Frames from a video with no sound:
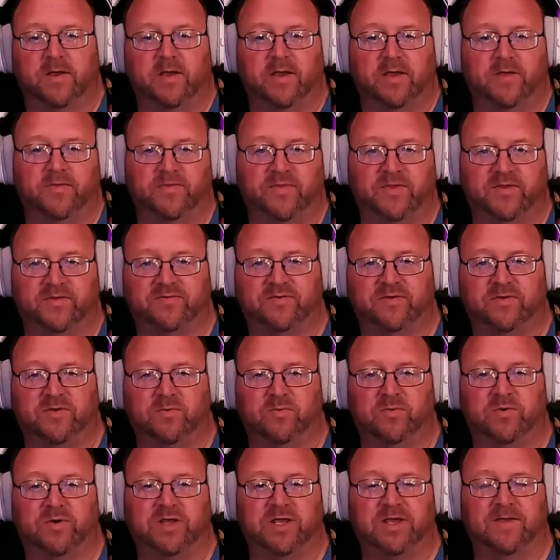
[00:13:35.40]
this
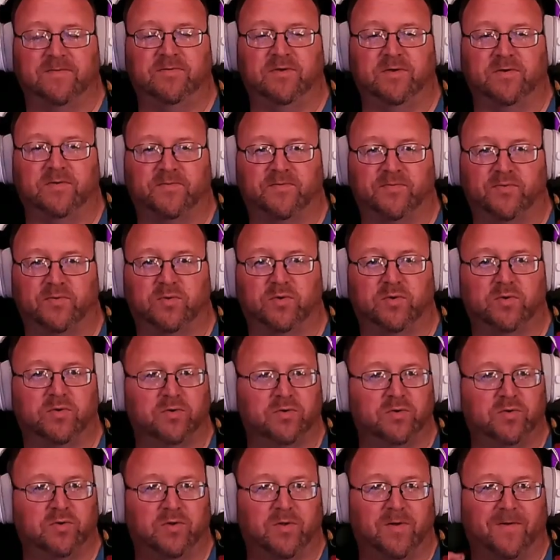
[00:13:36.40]
will give you
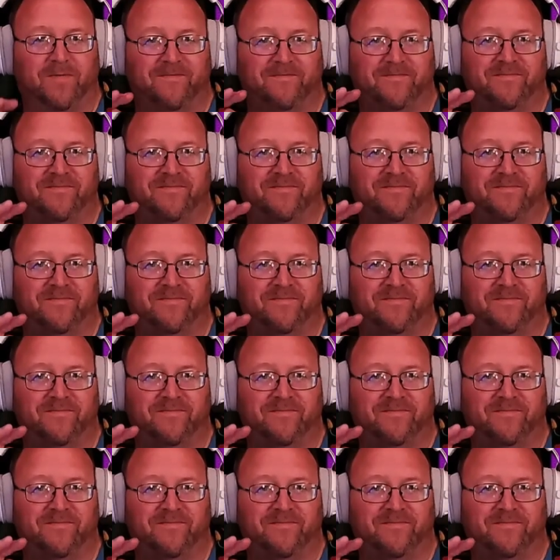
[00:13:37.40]
full